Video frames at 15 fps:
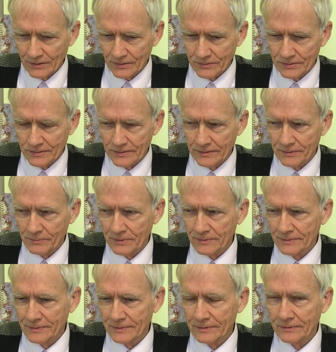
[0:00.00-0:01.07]
asleep
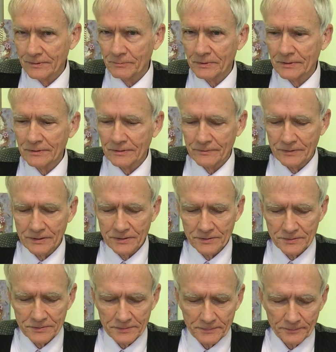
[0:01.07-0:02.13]
in the middle of
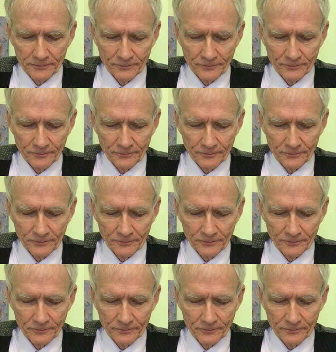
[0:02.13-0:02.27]
this.